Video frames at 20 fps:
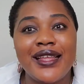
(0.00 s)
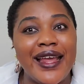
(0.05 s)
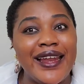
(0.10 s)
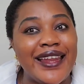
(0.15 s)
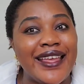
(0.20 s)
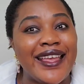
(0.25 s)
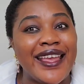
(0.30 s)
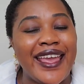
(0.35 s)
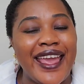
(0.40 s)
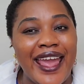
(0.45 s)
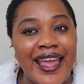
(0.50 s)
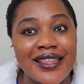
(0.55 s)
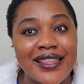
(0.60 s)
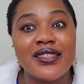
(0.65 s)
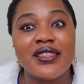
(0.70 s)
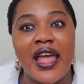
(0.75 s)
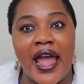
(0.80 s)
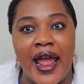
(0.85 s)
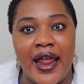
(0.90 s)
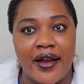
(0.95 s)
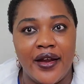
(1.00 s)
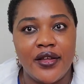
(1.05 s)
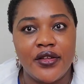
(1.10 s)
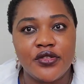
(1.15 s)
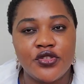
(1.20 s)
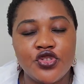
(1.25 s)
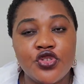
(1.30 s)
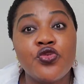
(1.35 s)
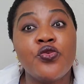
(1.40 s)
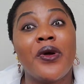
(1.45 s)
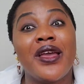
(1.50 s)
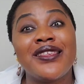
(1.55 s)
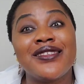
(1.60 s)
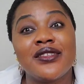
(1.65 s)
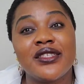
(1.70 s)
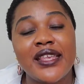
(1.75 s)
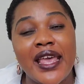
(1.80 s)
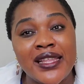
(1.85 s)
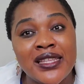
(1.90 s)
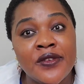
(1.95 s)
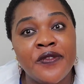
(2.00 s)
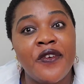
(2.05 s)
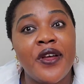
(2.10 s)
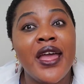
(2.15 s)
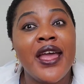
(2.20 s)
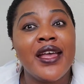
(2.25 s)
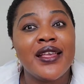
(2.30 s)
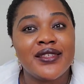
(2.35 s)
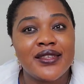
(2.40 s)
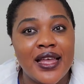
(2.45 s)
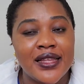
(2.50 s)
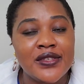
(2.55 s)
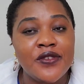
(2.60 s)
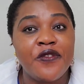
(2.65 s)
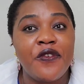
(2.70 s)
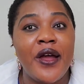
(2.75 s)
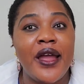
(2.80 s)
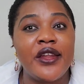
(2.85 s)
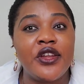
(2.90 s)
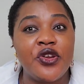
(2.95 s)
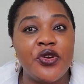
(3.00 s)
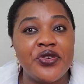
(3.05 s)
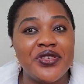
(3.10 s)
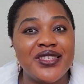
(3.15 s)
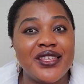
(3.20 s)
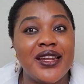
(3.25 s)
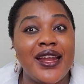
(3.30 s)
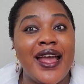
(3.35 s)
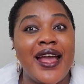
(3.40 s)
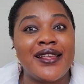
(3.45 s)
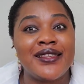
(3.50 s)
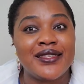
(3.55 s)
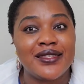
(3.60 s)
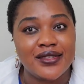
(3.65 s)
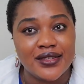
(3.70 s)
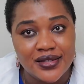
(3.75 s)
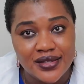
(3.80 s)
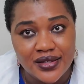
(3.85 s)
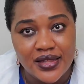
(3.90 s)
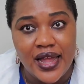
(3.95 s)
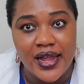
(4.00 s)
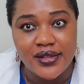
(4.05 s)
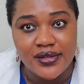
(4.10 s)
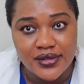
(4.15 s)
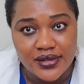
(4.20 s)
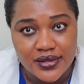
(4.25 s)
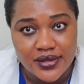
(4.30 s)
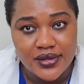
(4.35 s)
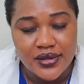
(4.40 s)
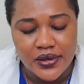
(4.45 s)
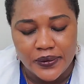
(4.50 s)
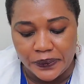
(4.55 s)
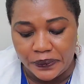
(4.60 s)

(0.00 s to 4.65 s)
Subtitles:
delegate that to a certified nursing assistant.